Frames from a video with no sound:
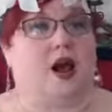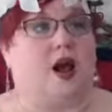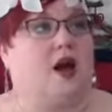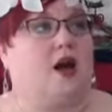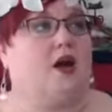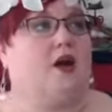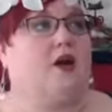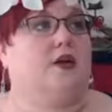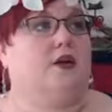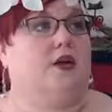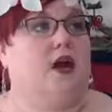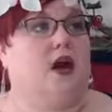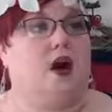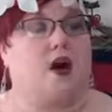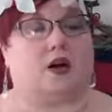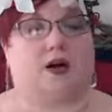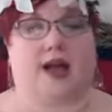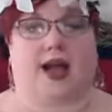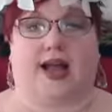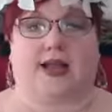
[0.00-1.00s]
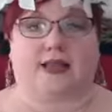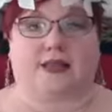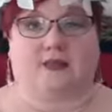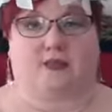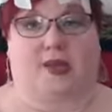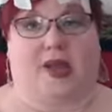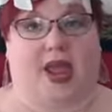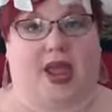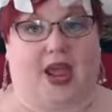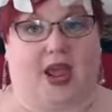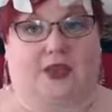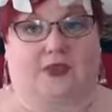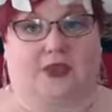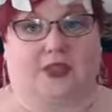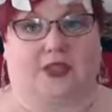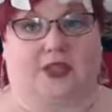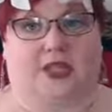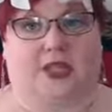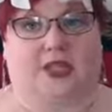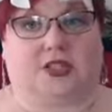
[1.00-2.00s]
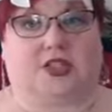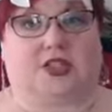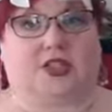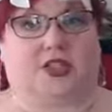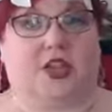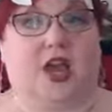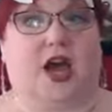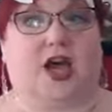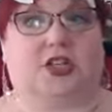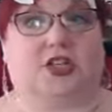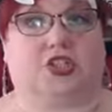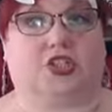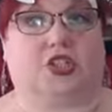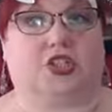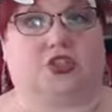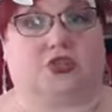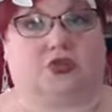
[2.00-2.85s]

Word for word: on all kinds of paths. It's not just